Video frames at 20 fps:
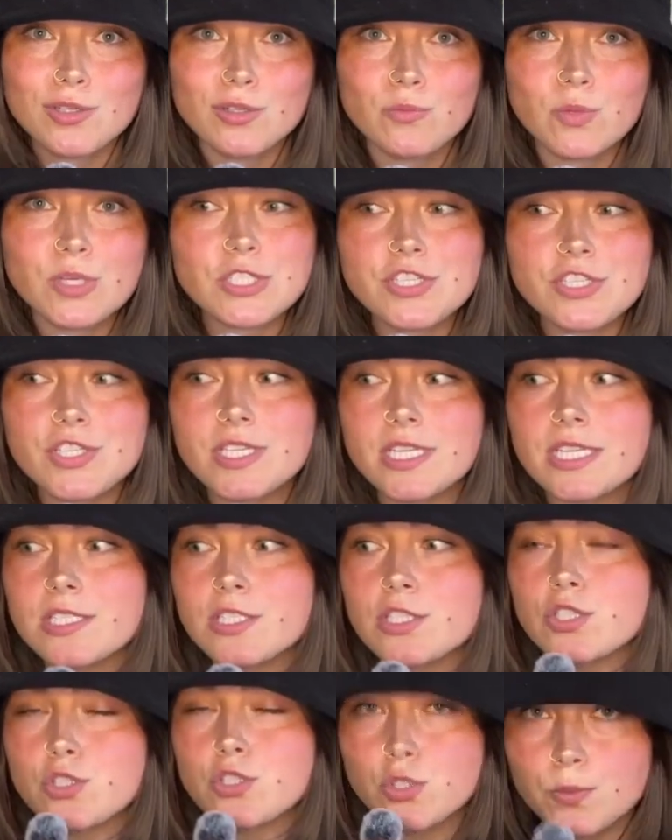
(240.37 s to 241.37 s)
which is
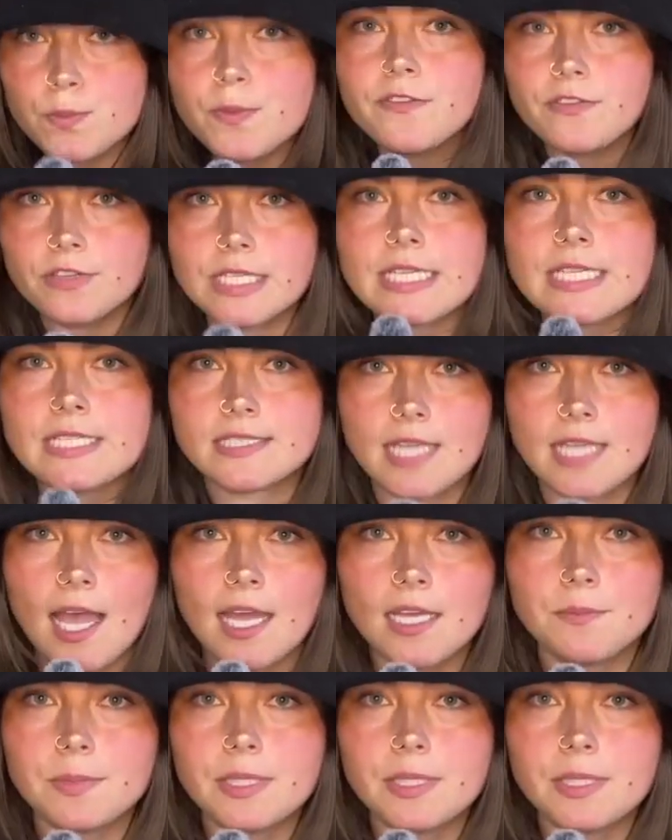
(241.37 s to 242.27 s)
super freaking sad